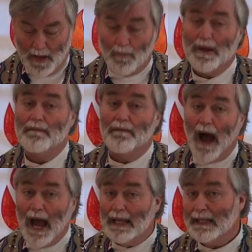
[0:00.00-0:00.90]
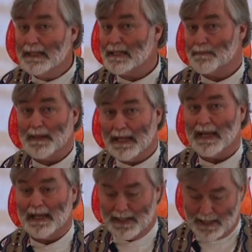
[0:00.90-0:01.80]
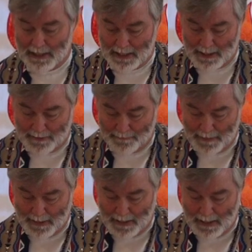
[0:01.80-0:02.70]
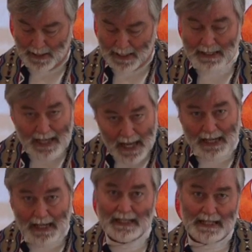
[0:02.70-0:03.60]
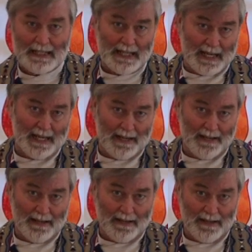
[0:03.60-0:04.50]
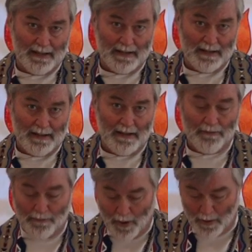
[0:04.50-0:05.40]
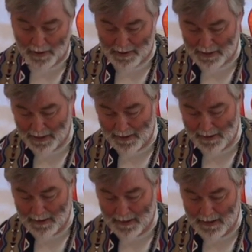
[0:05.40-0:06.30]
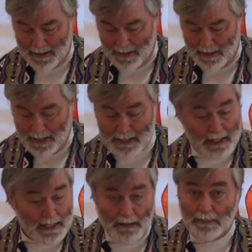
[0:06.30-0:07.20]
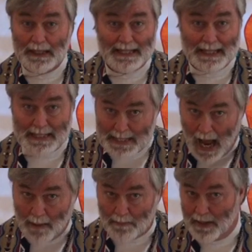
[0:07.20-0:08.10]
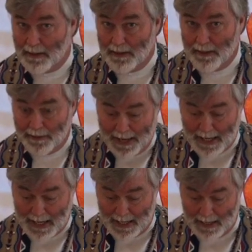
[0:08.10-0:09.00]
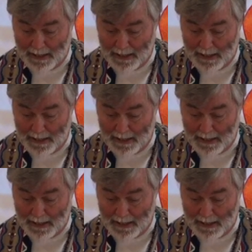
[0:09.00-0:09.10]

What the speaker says: When violence begins, the tendency of folks is to simply stop thinking.